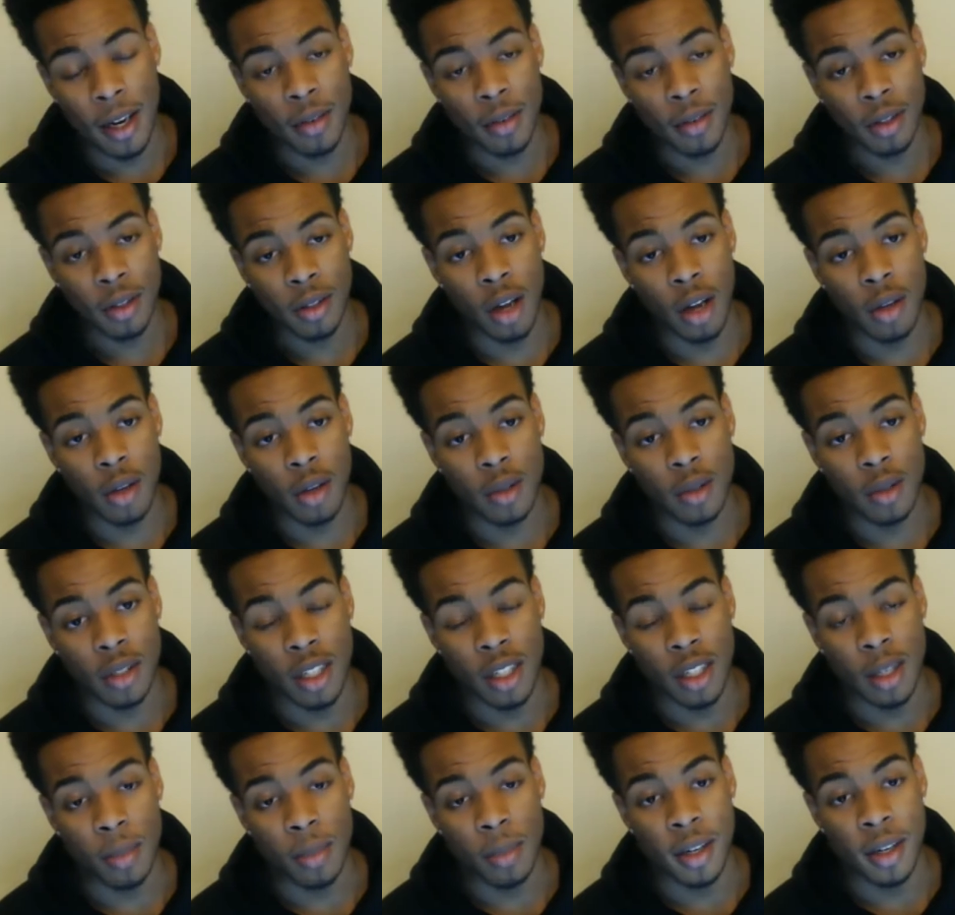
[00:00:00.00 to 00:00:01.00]
he was good, but
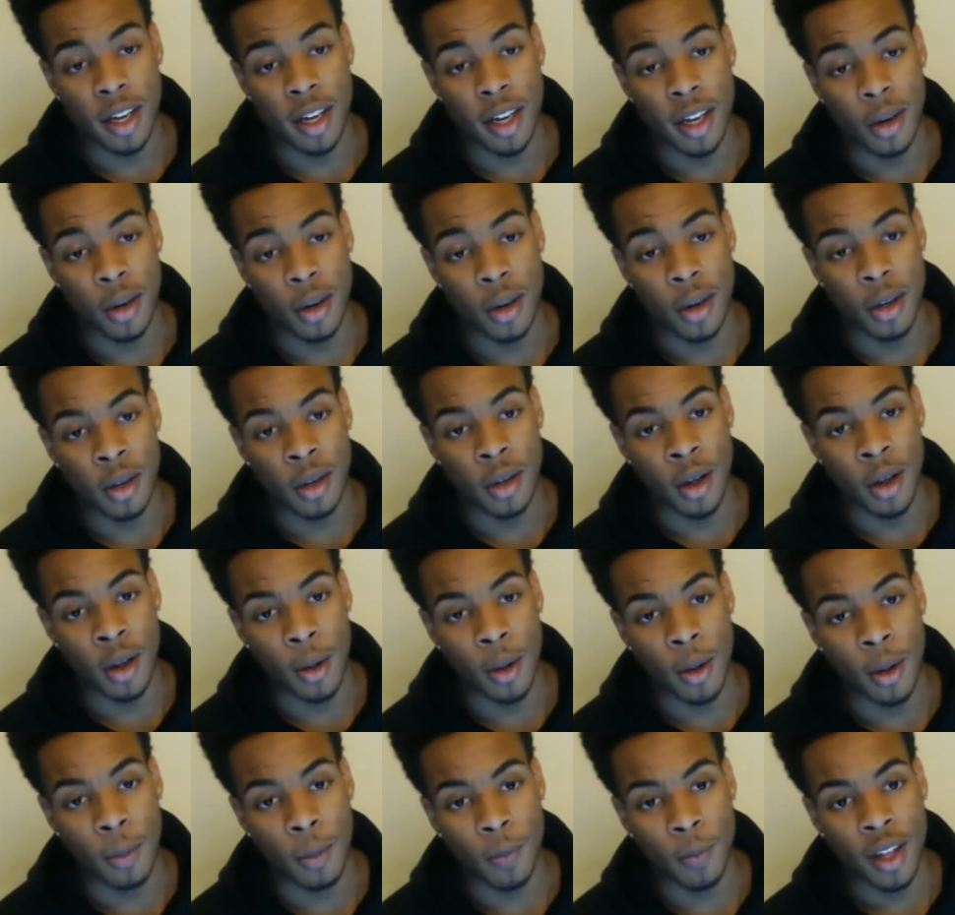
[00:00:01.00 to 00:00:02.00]

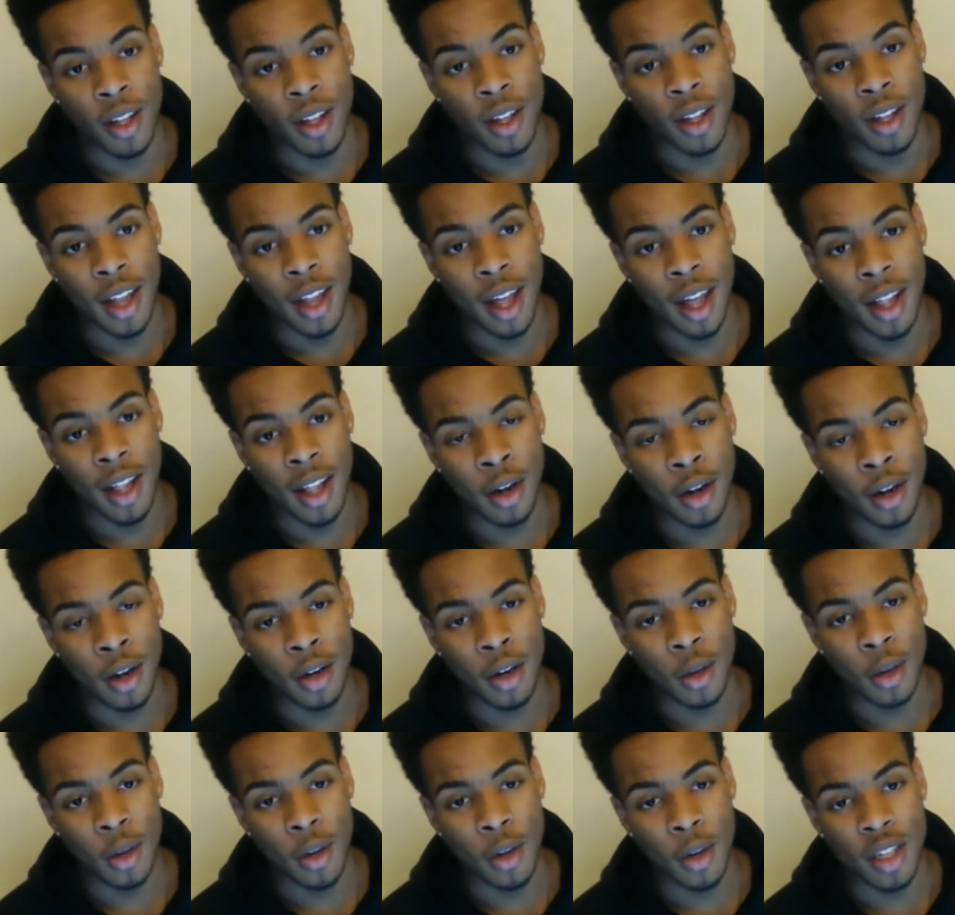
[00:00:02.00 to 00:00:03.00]
that I know there was
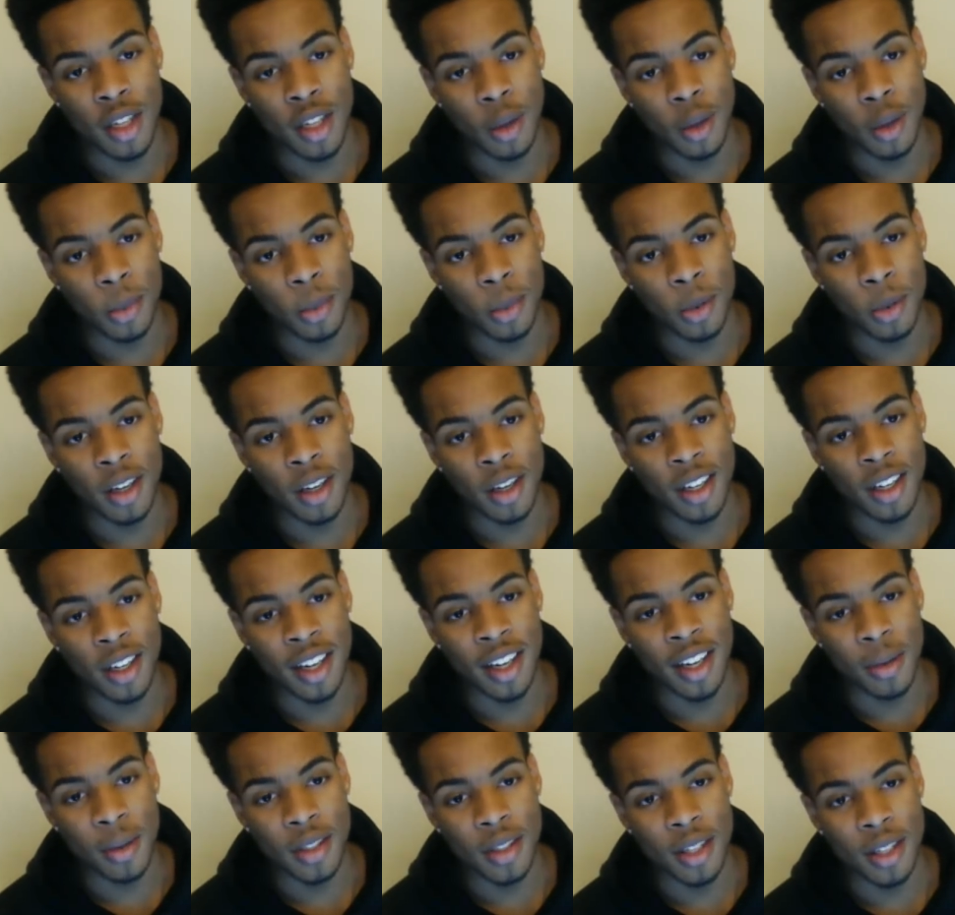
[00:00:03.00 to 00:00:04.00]
a report, and they was
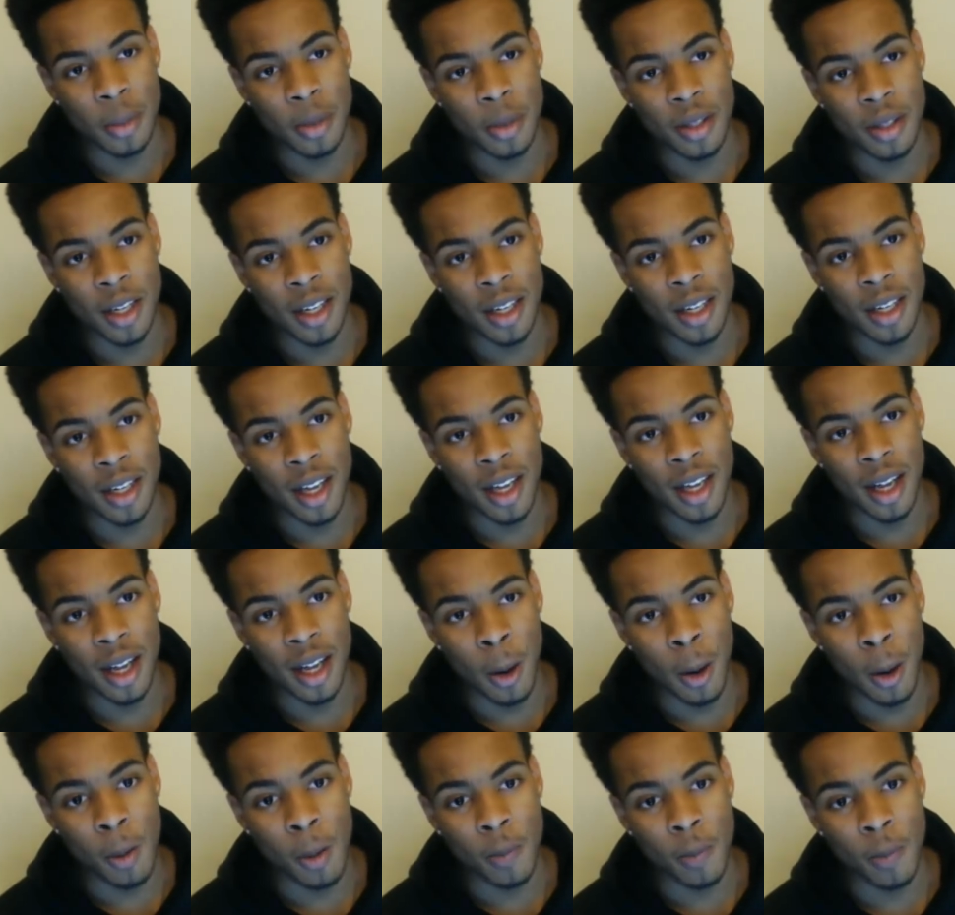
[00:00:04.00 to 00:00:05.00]
saying that
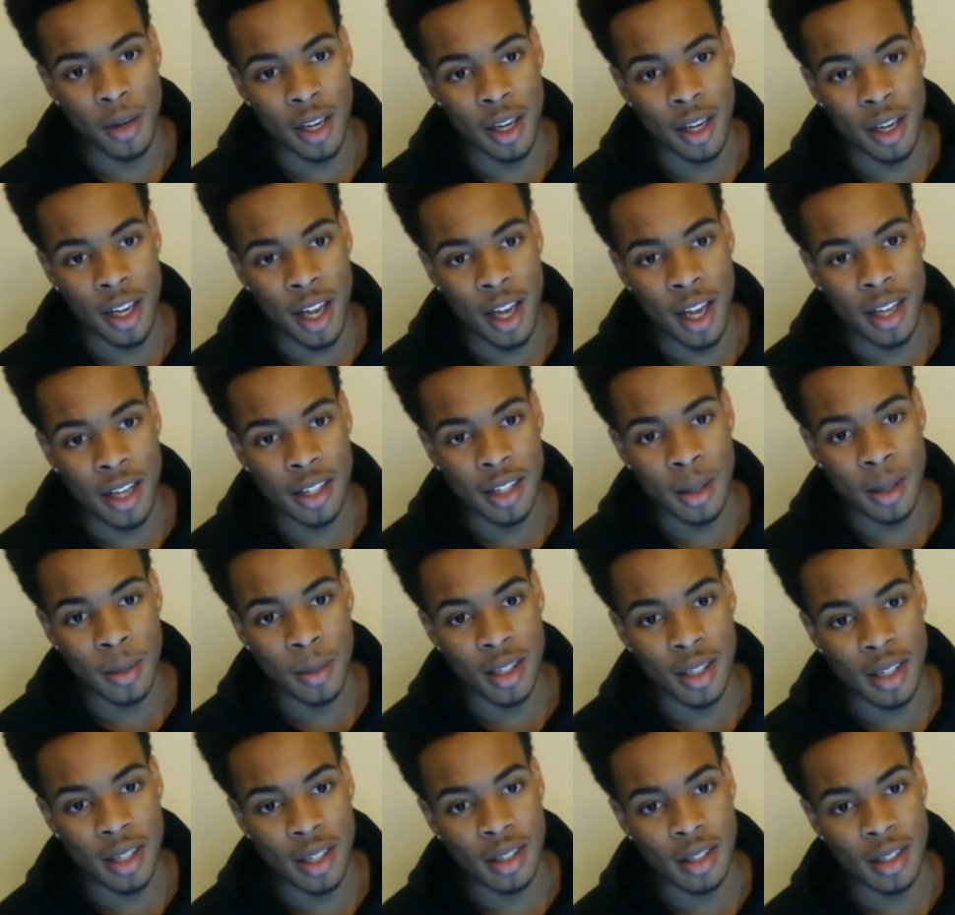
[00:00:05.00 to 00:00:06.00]
Dion sometimes
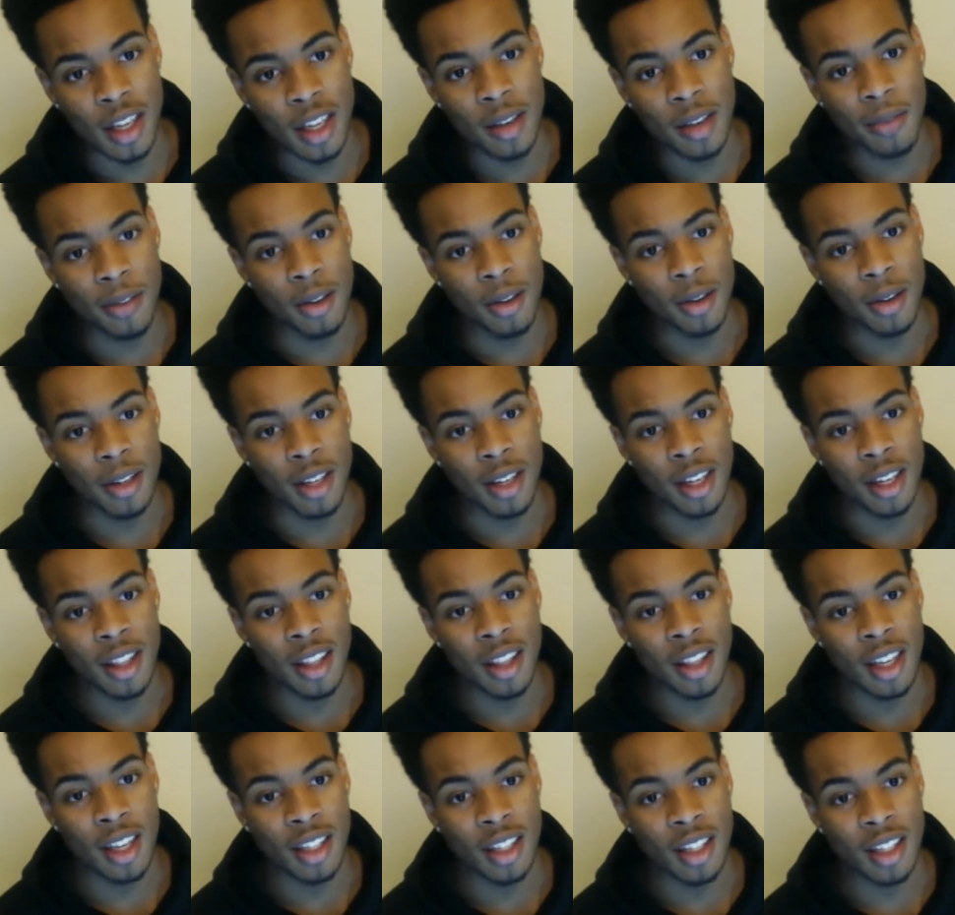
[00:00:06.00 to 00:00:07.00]
that he thinks
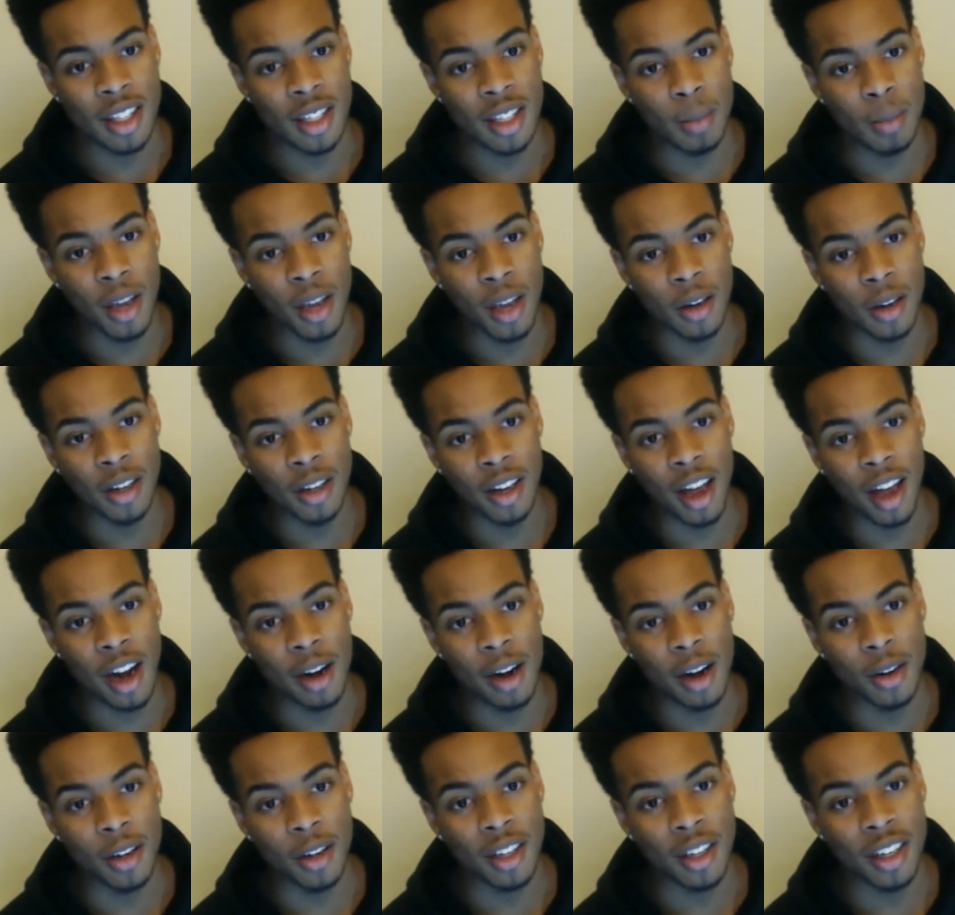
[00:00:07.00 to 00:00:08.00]
he's better than
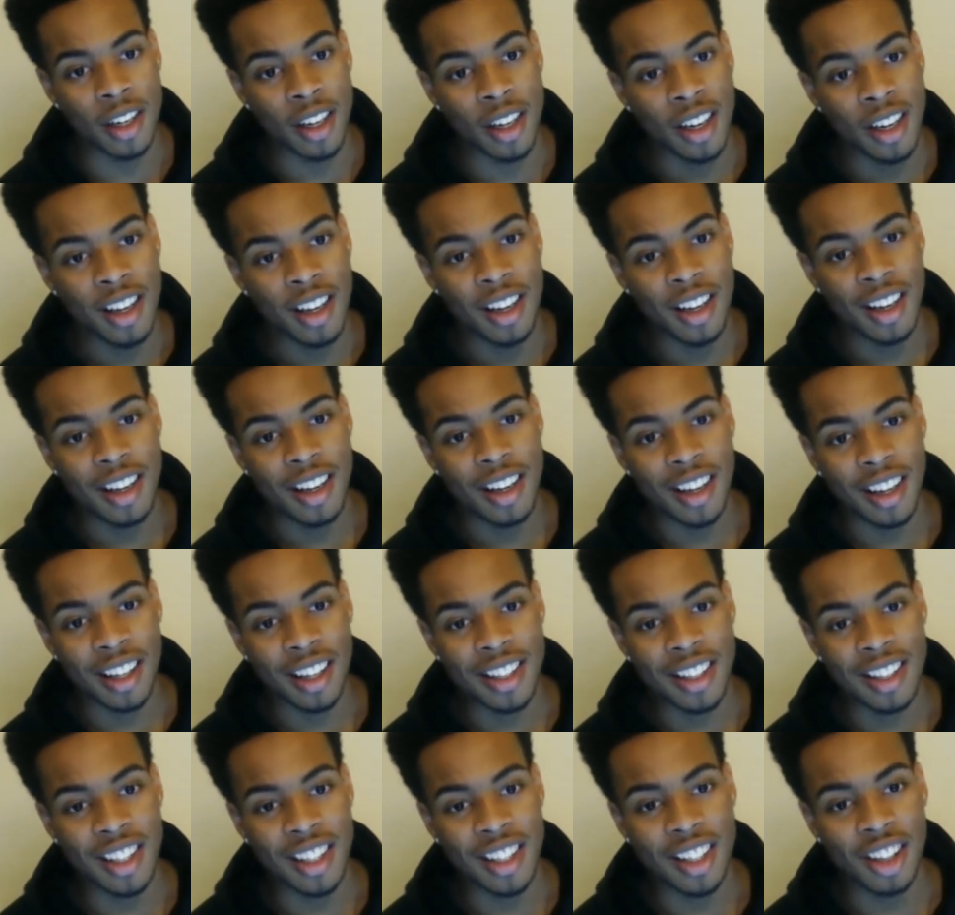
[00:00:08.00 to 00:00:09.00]
Kyrie. He
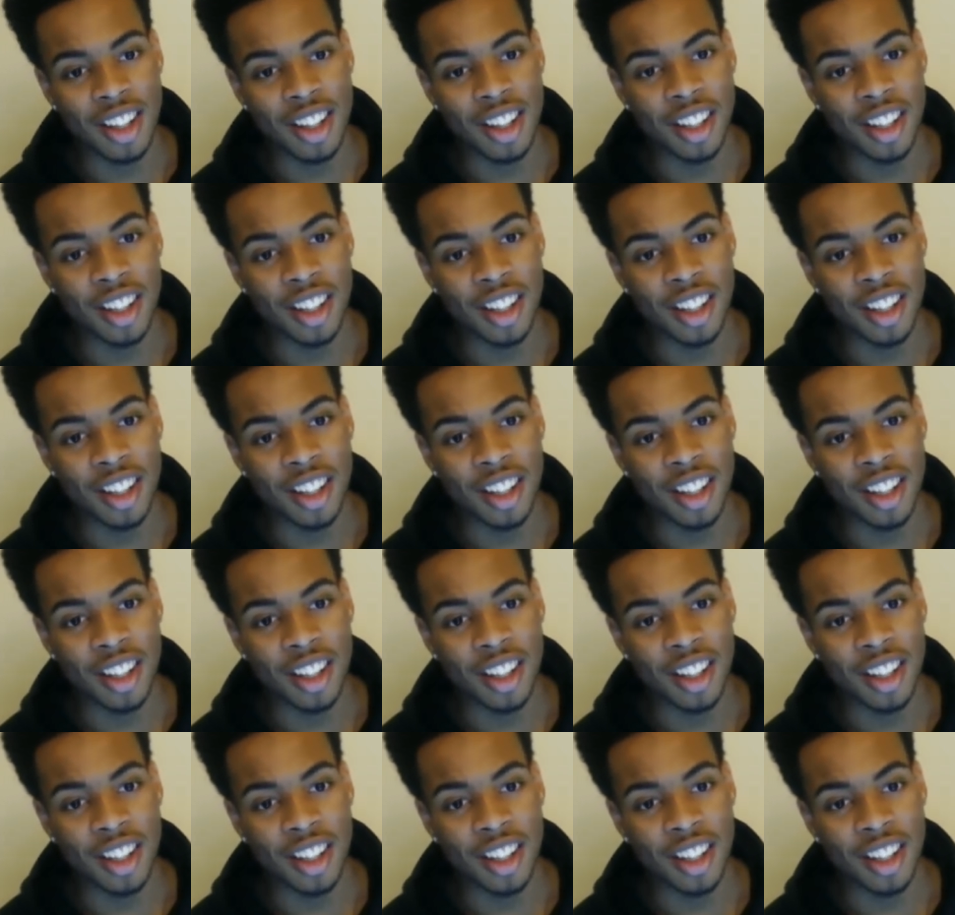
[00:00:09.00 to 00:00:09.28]
said that.